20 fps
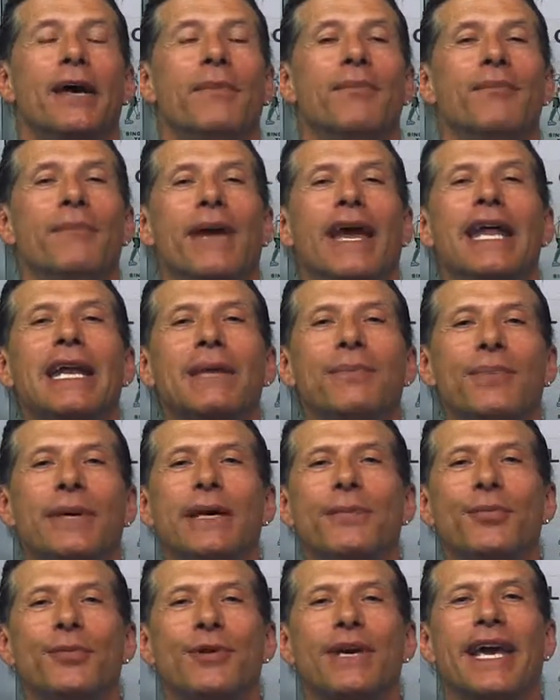Many
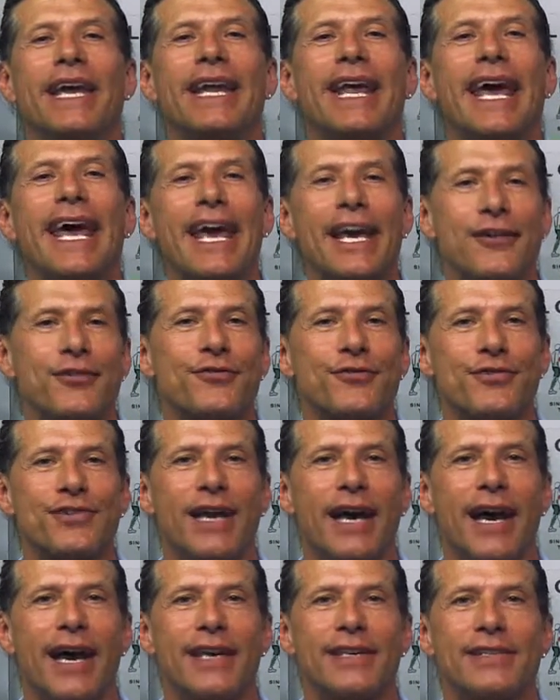people get
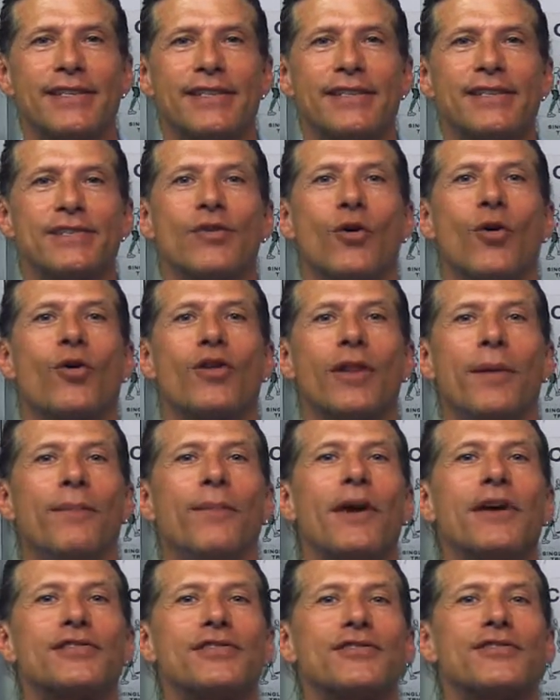exercises or the
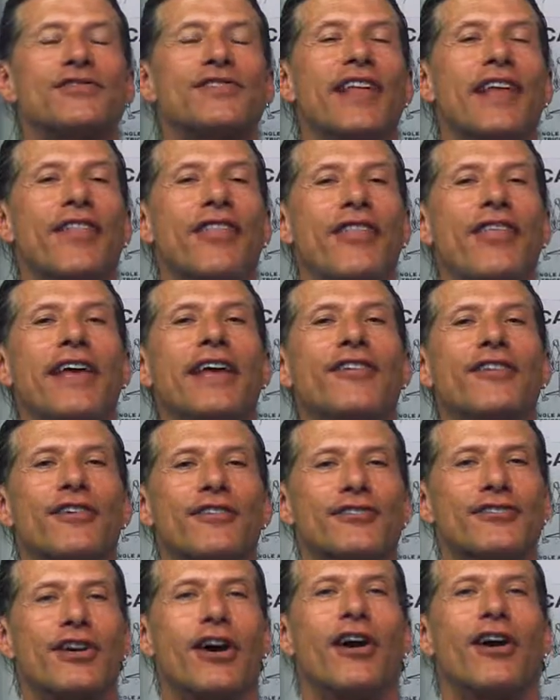muscles they think
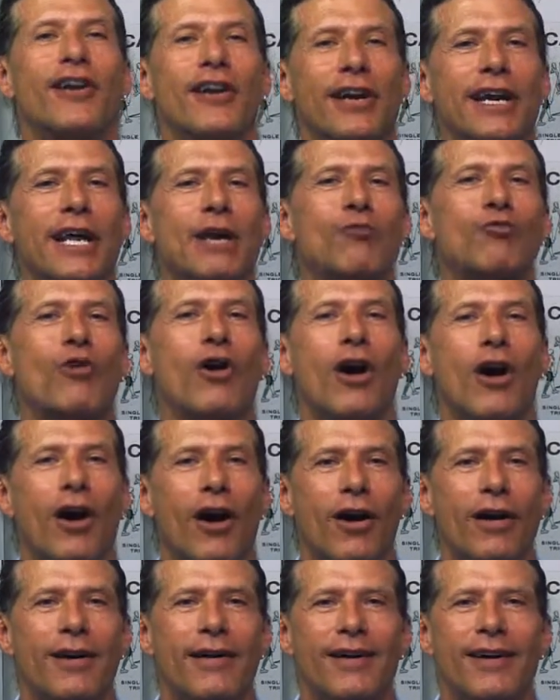they're targeting
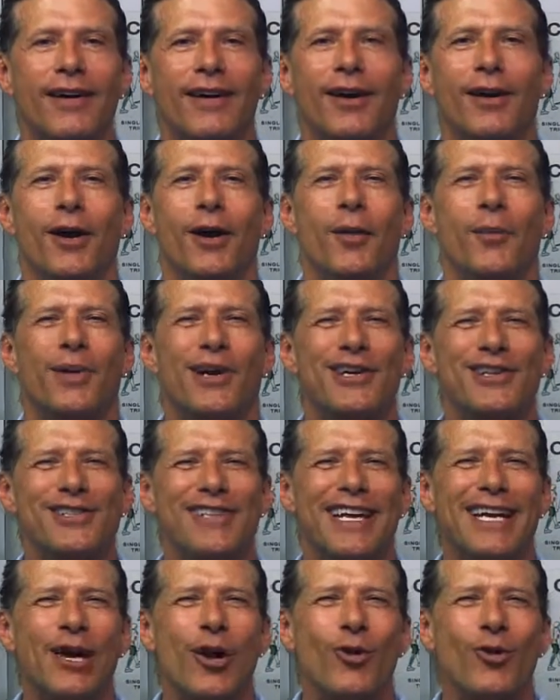wrong because
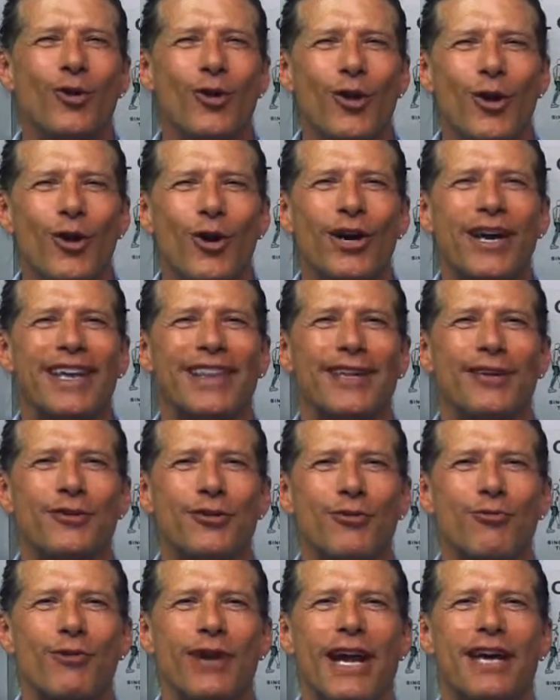they don't look at the
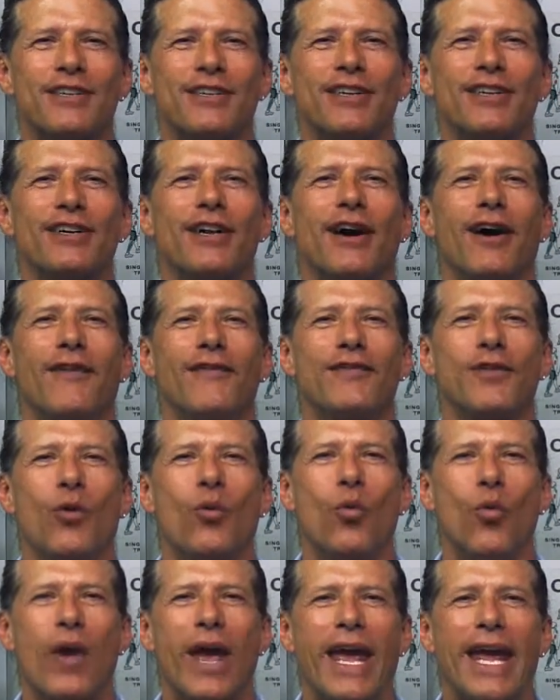direction of the
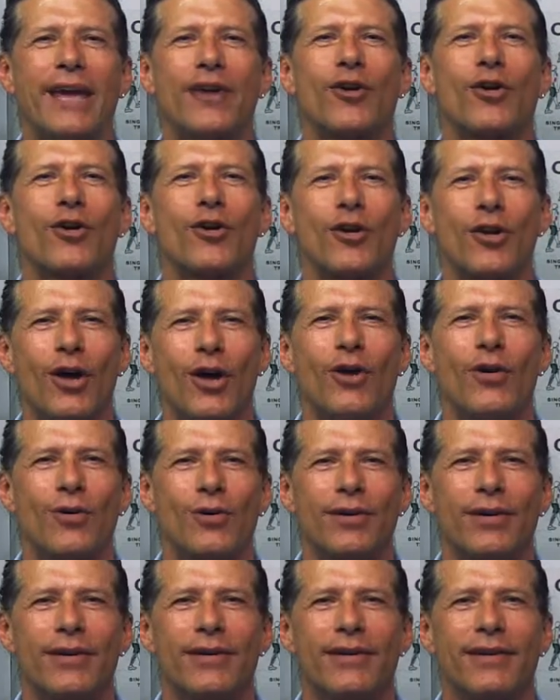weight or
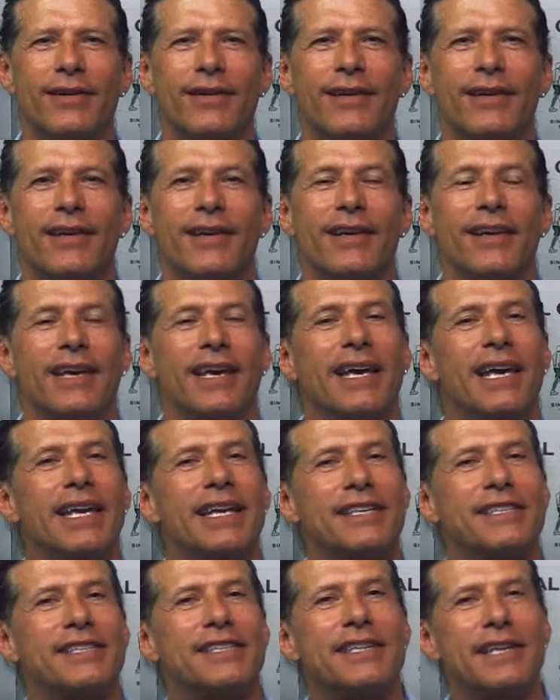load. In
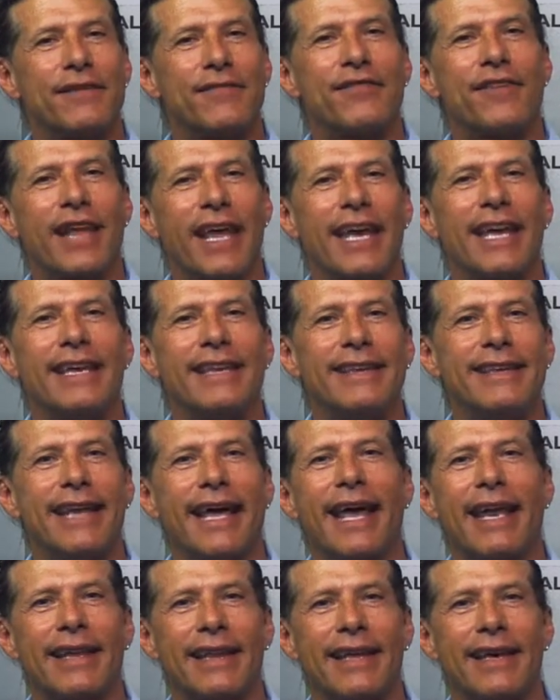a stiff-legged
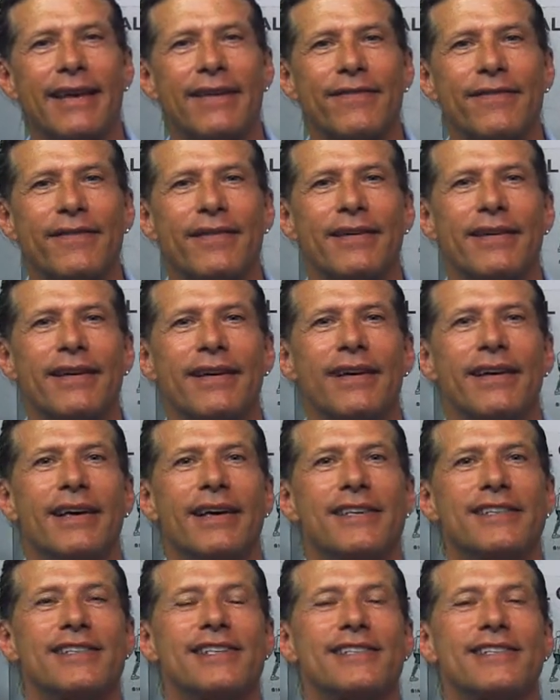deadlift,
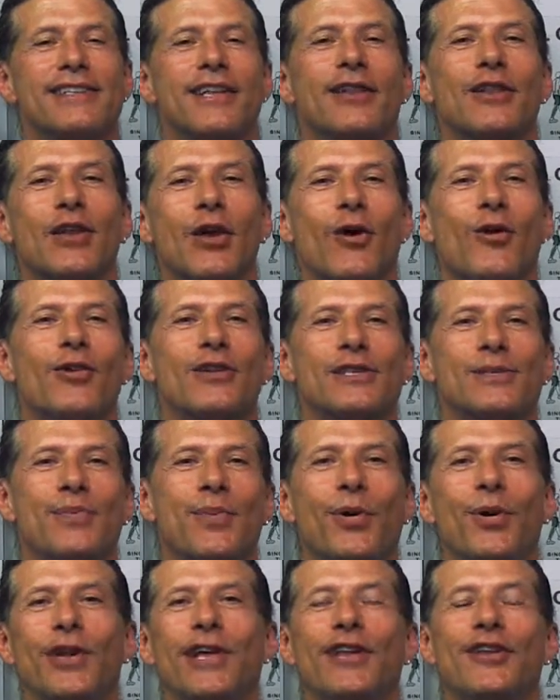since the load is
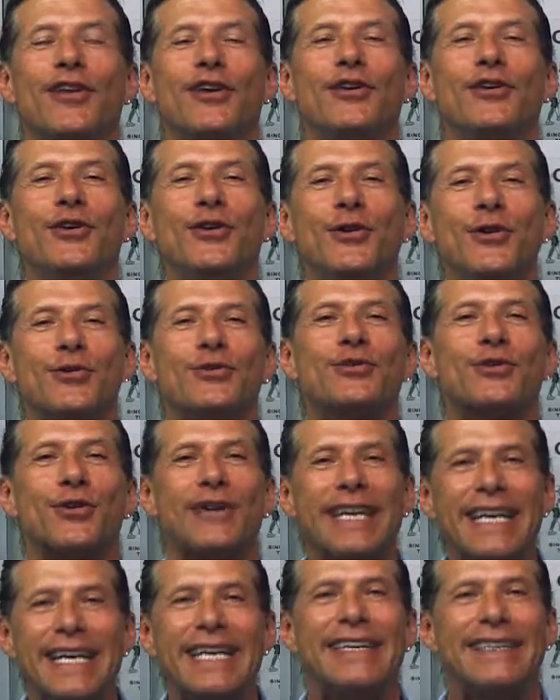pulling the user
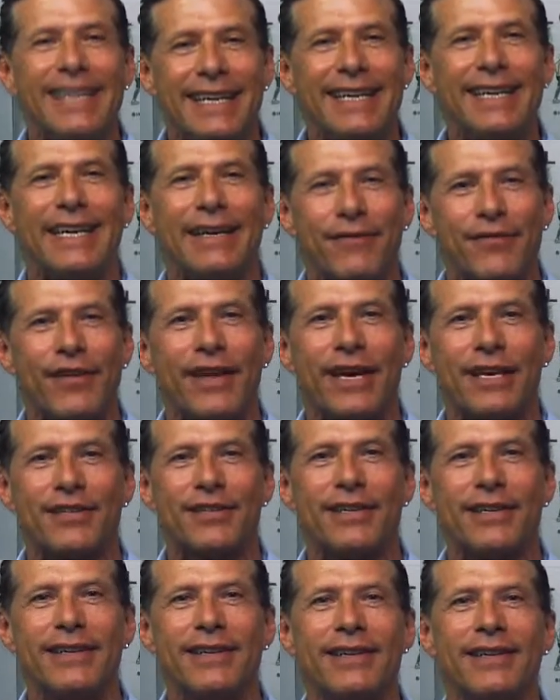into knee
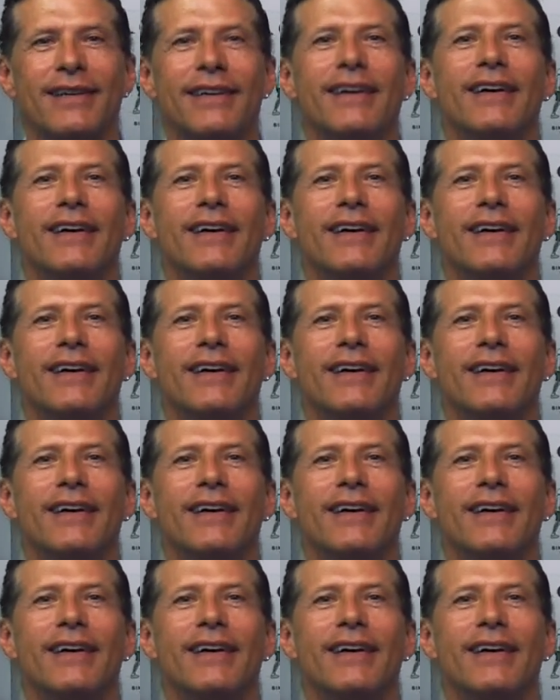flexion,